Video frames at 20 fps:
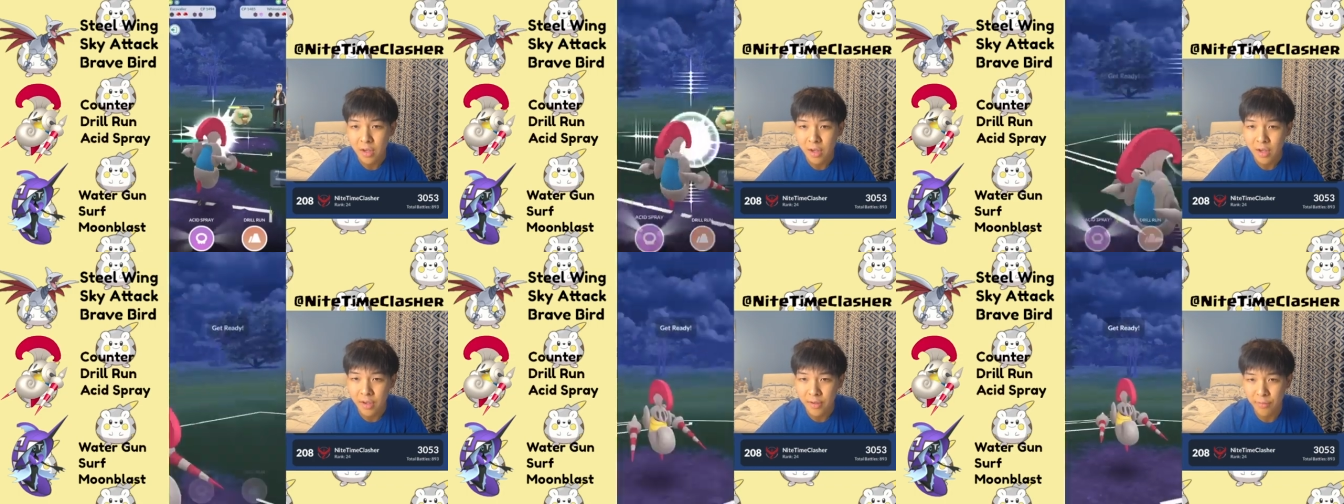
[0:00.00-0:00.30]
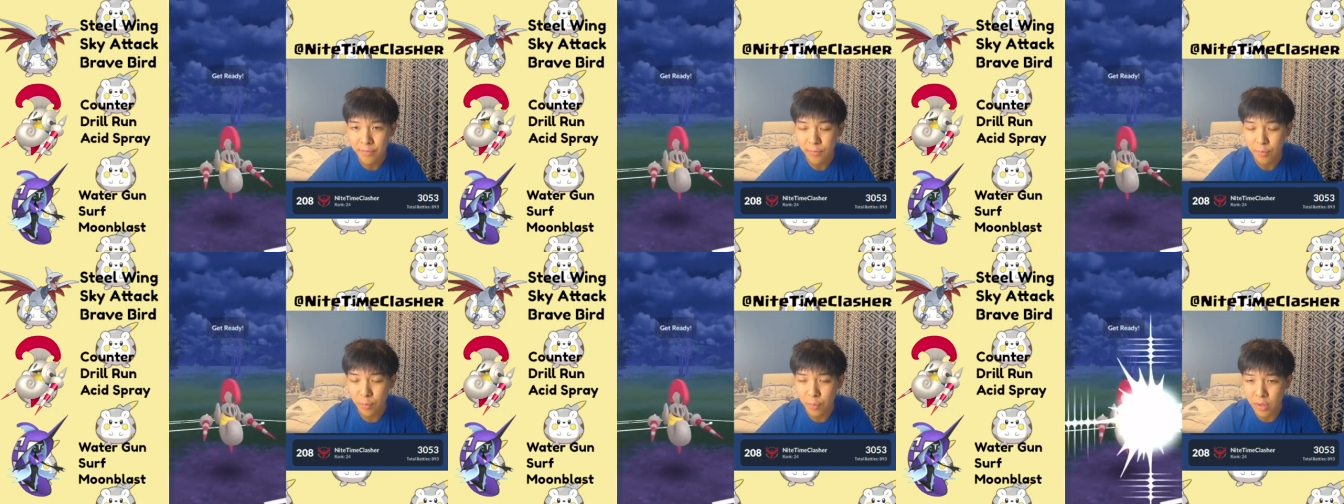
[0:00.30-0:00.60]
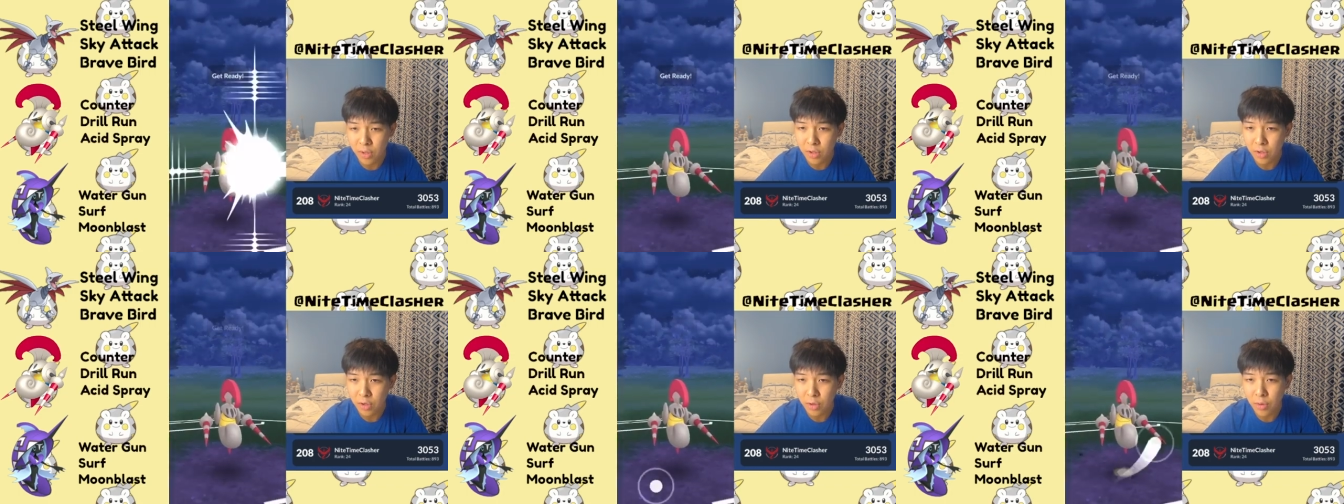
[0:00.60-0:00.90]
if
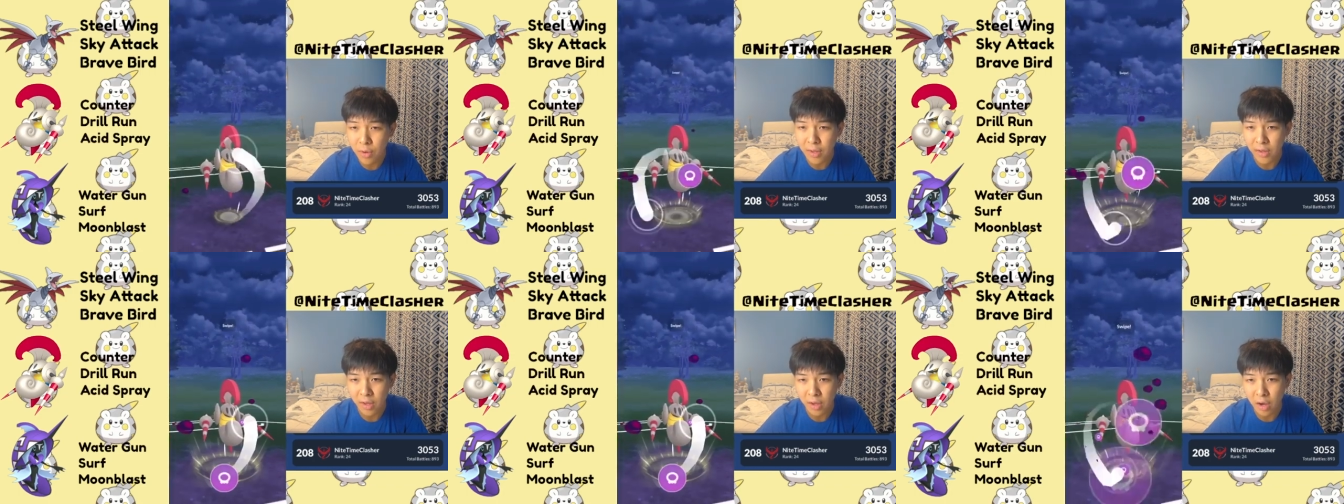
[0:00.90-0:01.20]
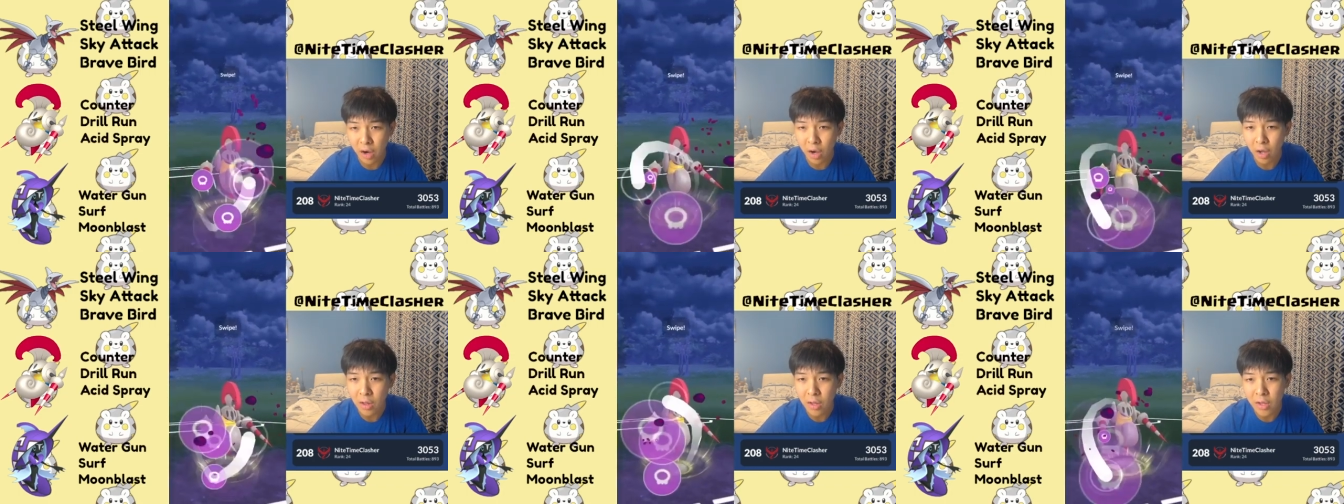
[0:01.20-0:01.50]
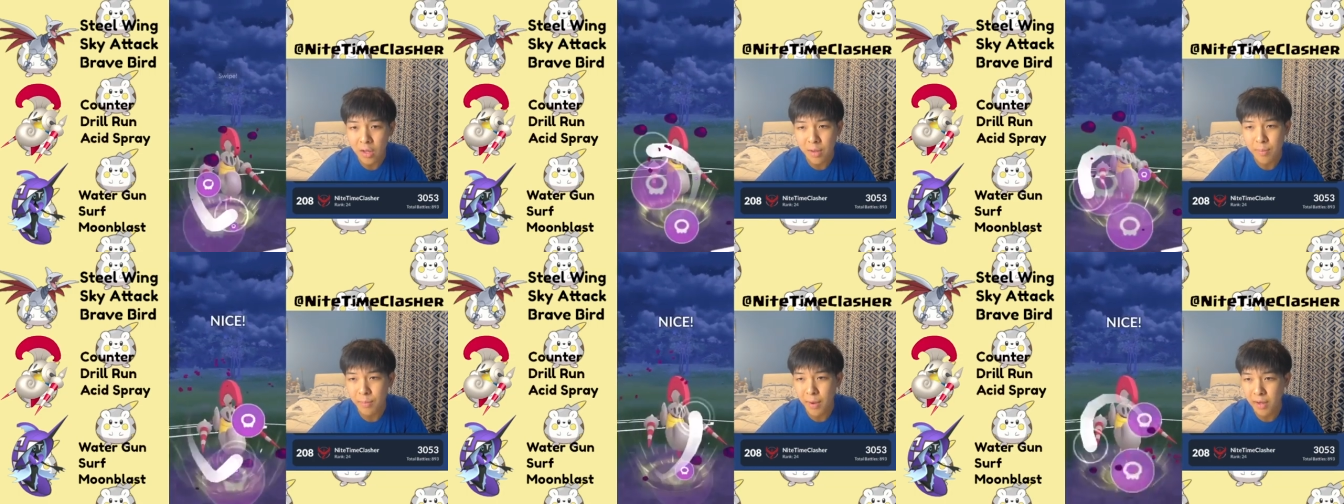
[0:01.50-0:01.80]
we do and they call
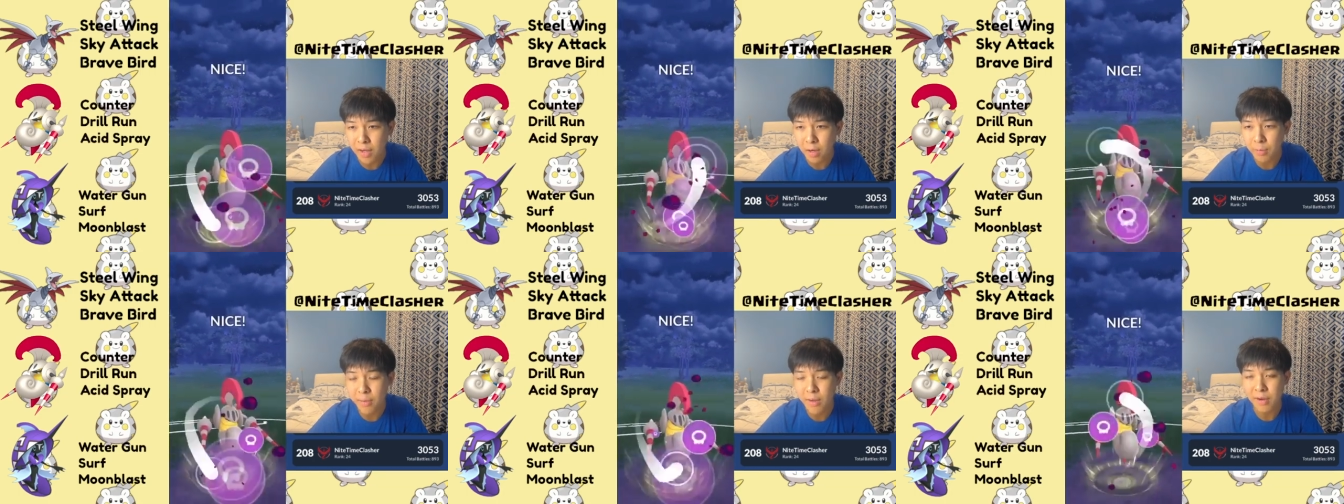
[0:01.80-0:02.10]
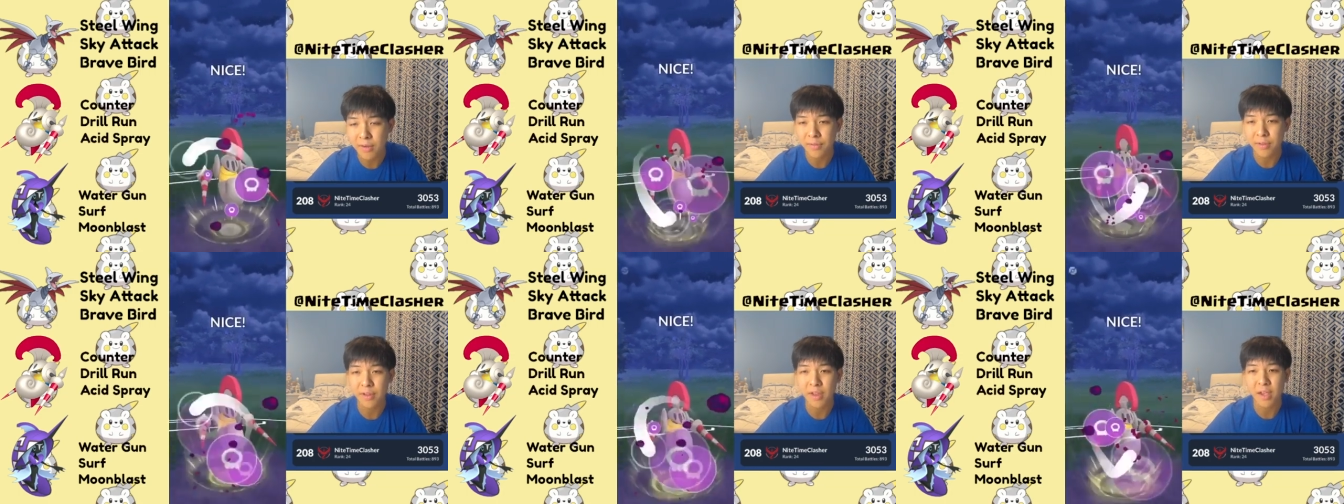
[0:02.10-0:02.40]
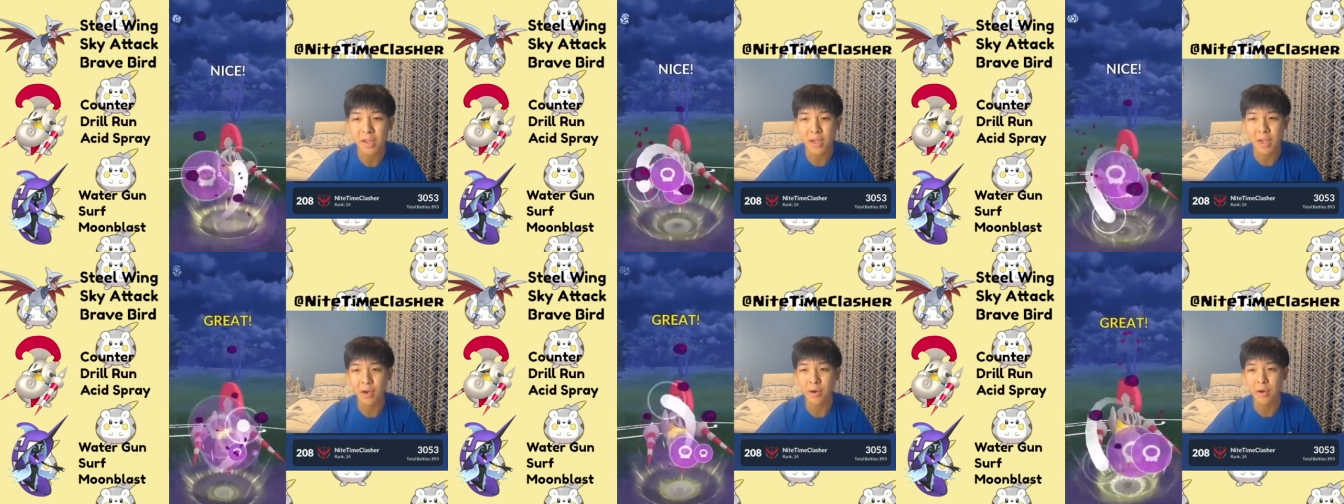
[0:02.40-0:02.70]
it, it might not be enough to
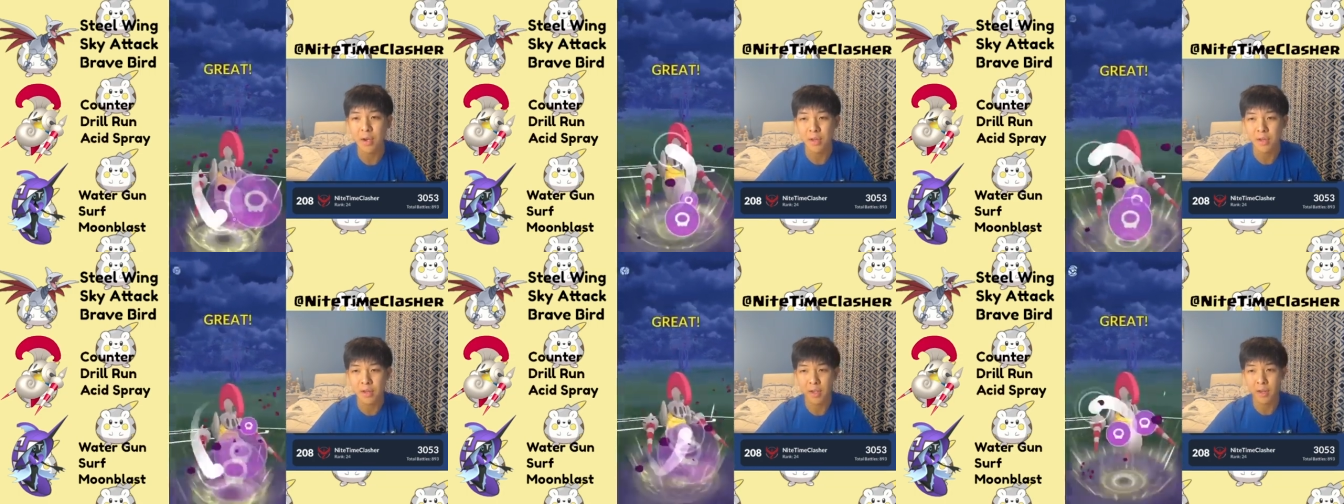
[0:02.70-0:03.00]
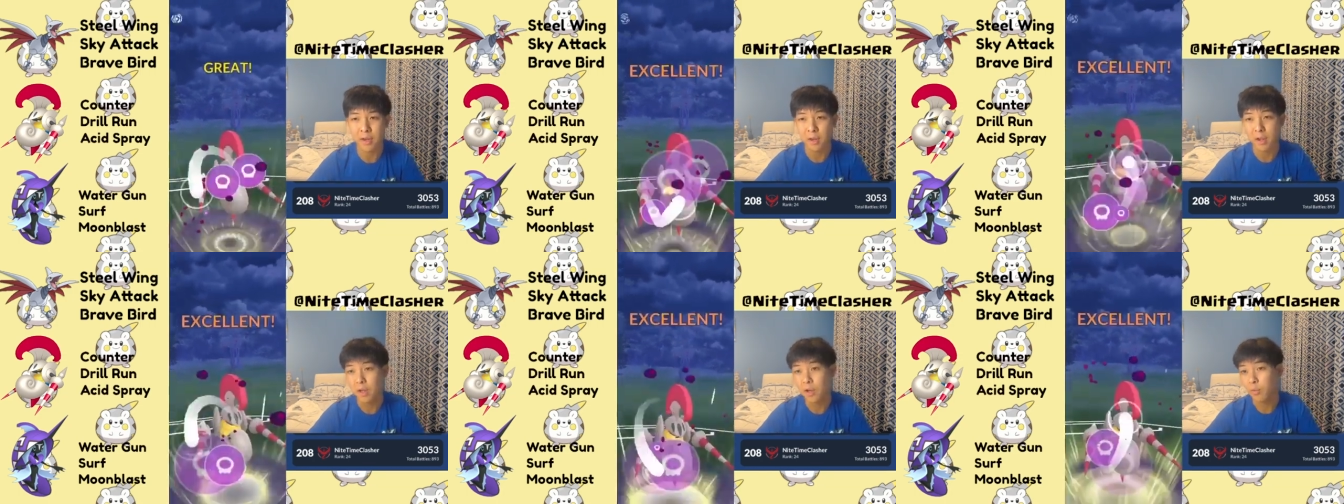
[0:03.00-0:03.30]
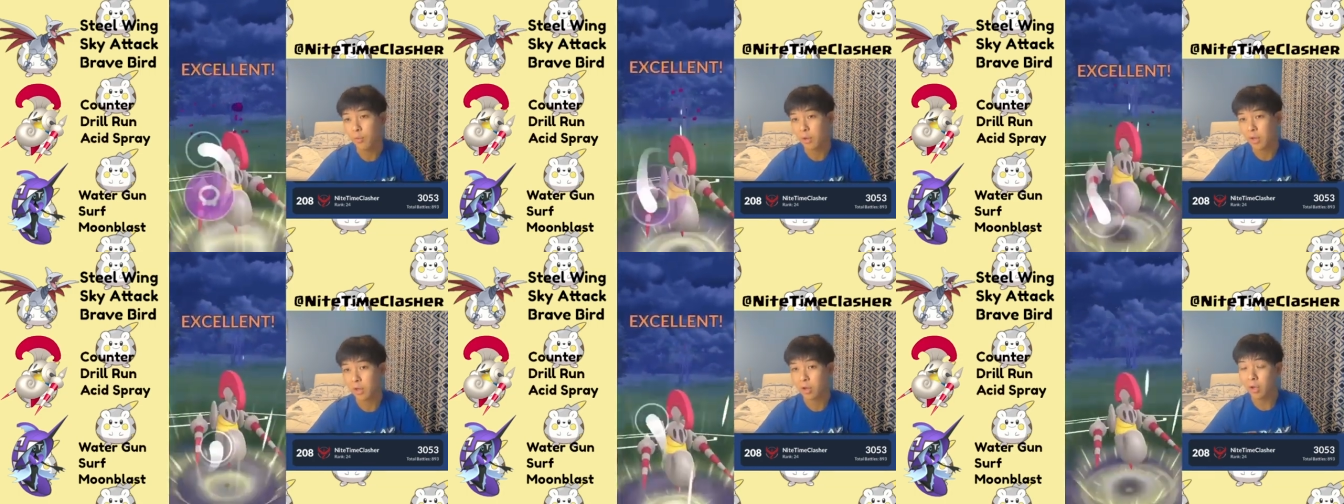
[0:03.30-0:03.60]
take out, and then
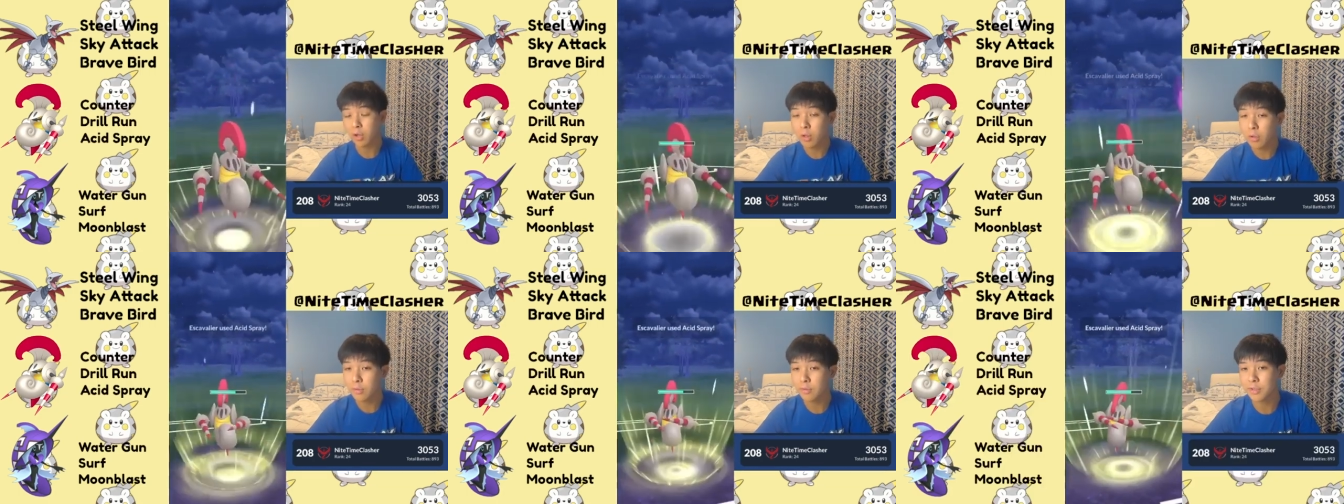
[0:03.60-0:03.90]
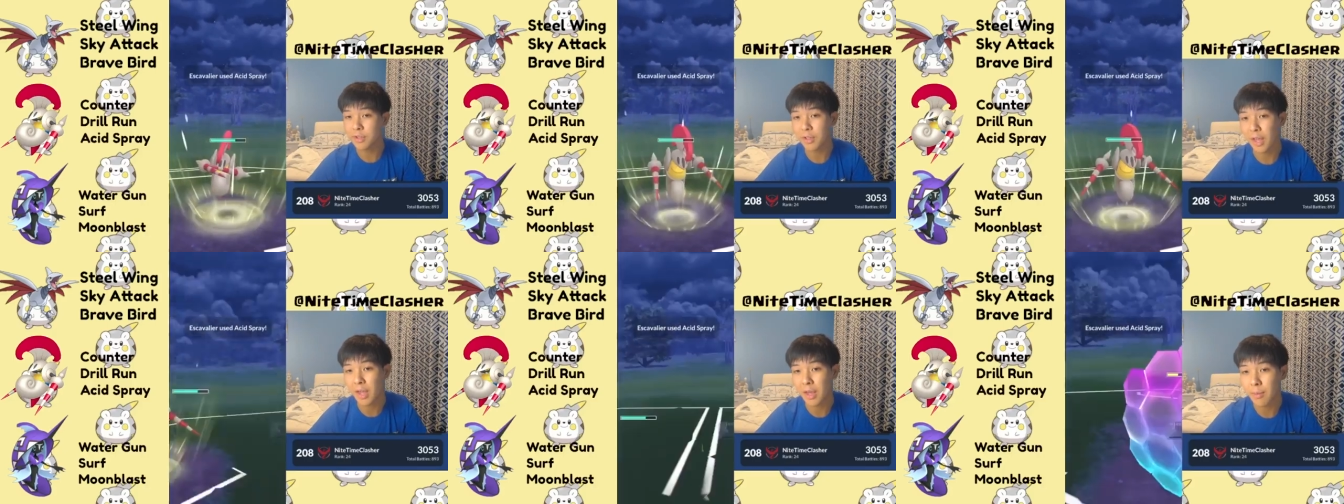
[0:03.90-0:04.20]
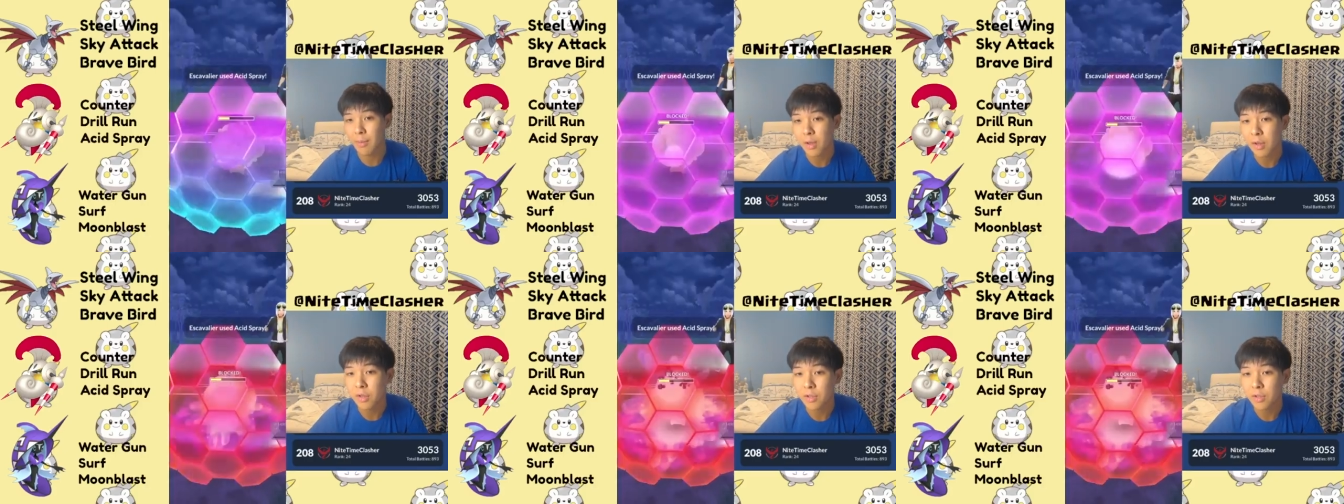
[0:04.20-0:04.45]
we could lose the game.